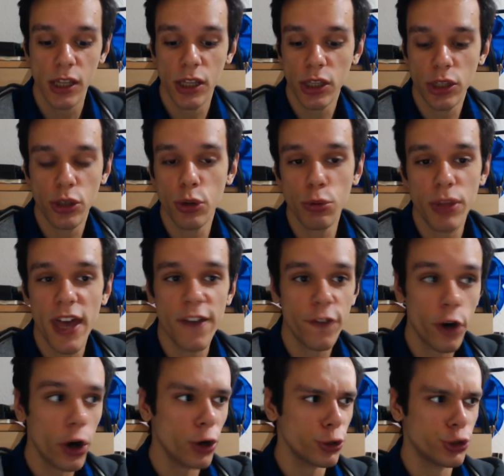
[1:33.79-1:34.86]
you
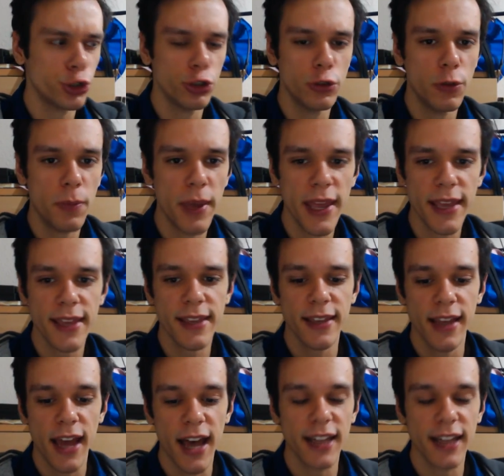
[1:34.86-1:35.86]
therefore should be